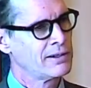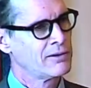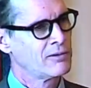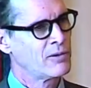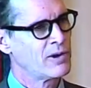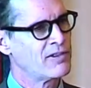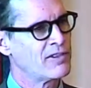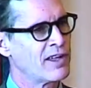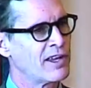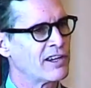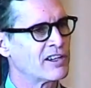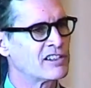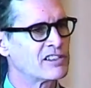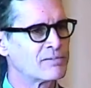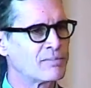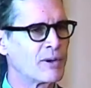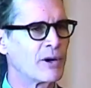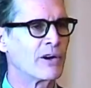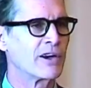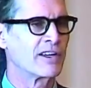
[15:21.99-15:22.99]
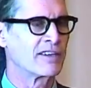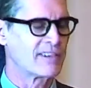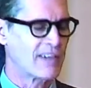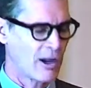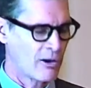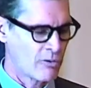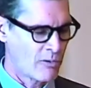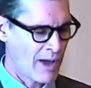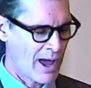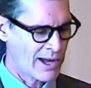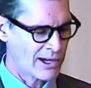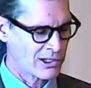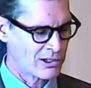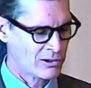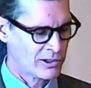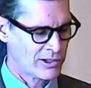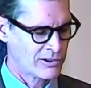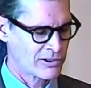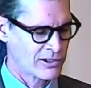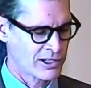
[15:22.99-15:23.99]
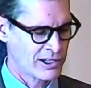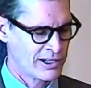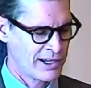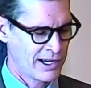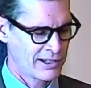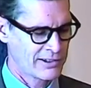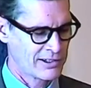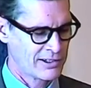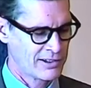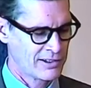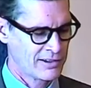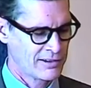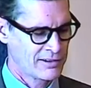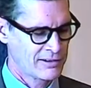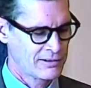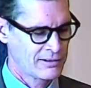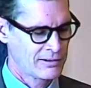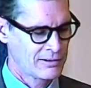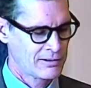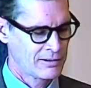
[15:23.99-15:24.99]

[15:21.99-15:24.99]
we then experience that radical interconnectedness,